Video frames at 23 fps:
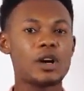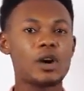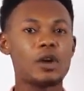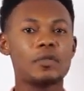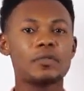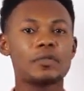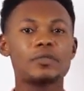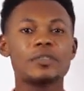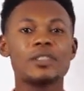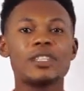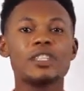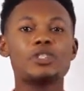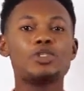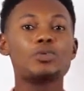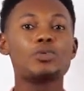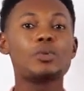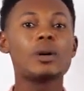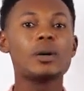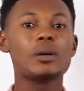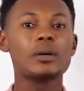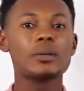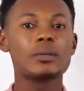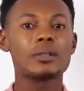of the
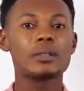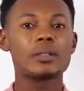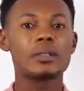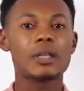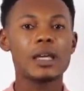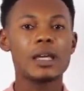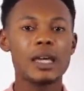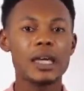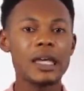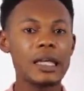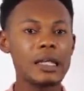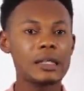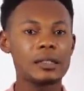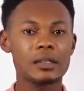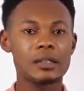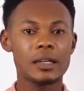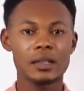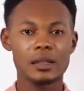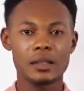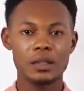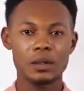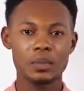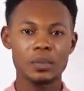jewels in
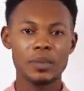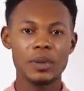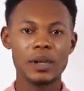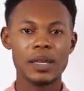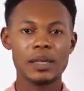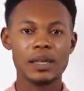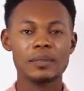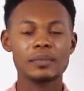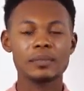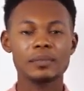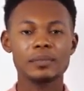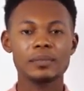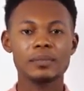the play.